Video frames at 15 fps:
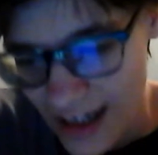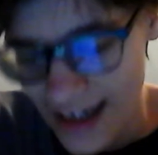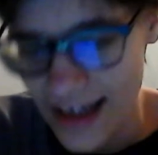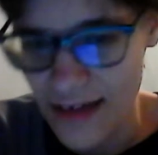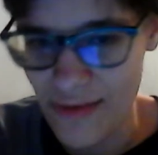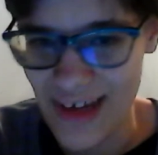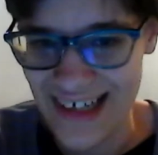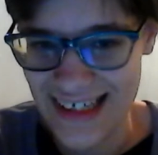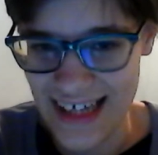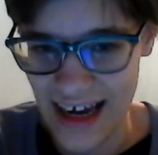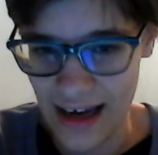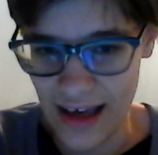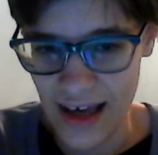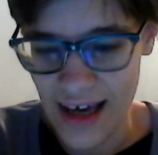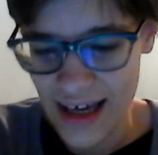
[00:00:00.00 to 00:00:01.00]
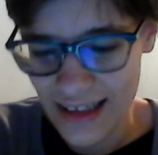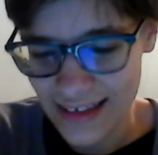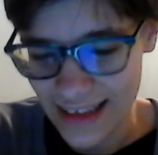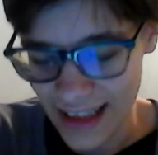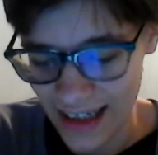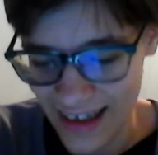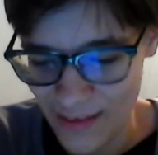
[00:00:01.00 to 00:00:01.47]
Give me a
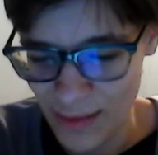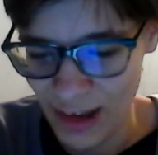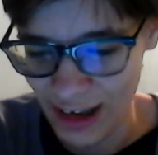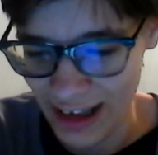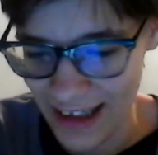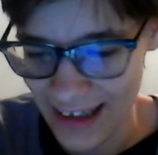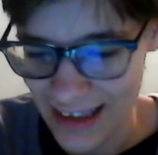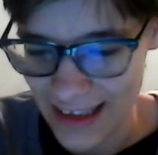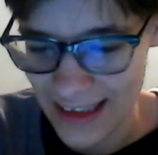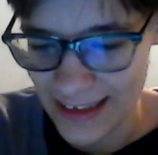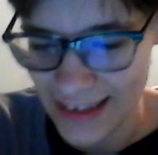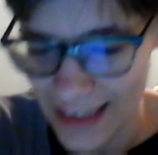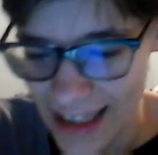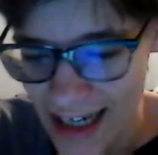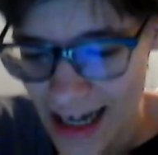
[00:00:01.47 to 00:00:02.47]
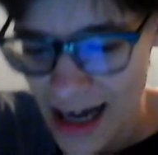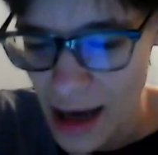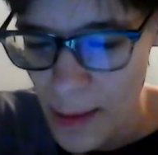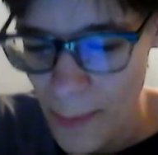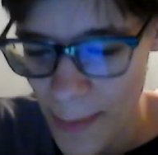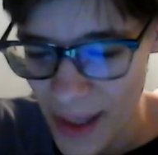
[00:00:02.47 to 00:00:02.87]
second. I'm looking this up.